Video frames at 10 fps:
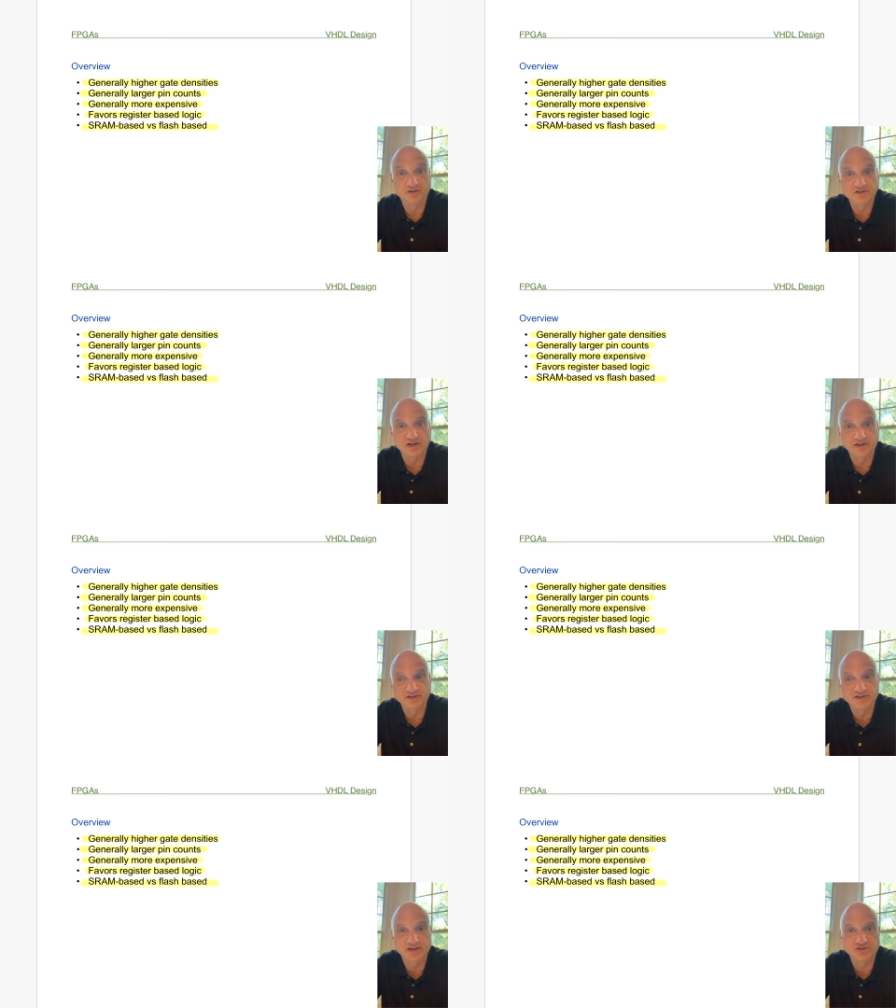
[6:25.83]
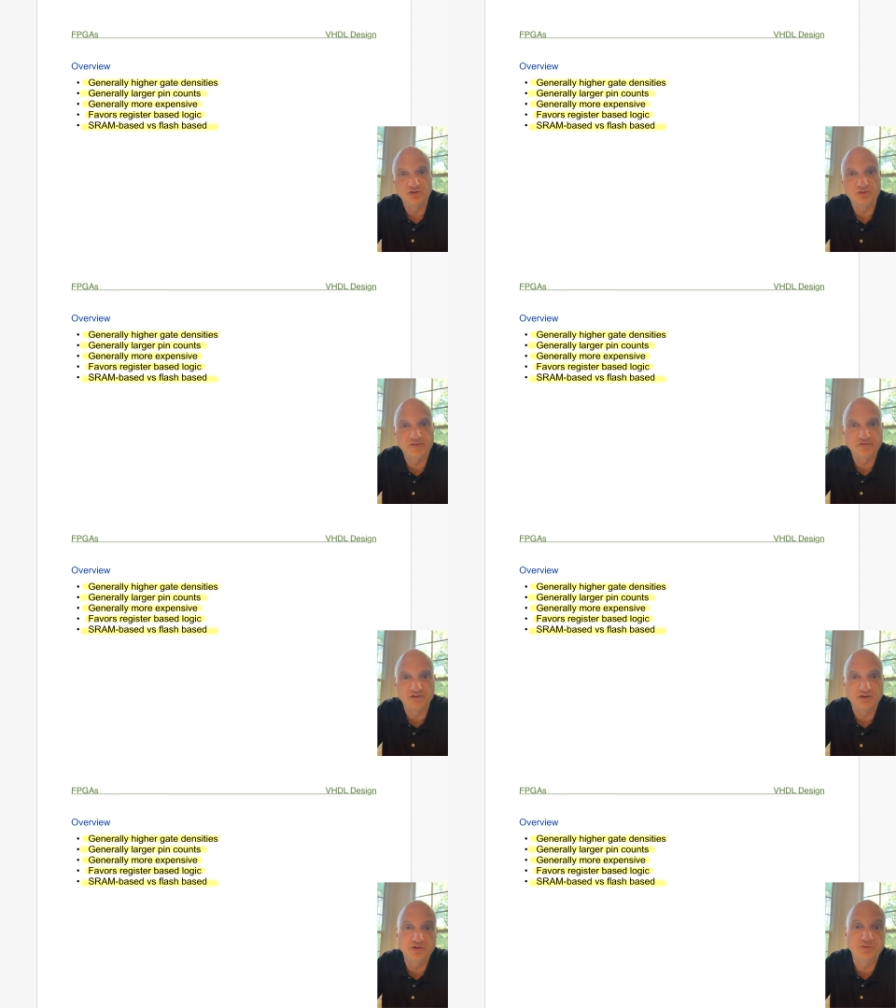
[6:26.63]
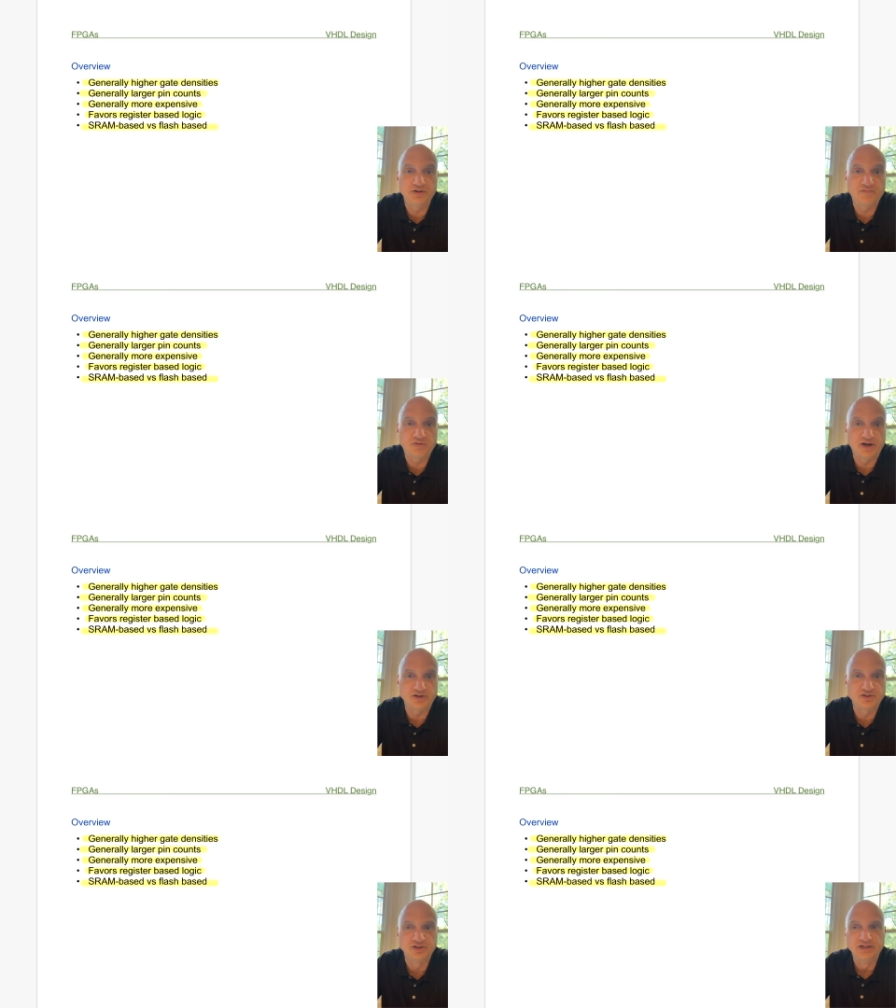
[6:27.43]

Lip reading: design stays. You don't have to load it fresh.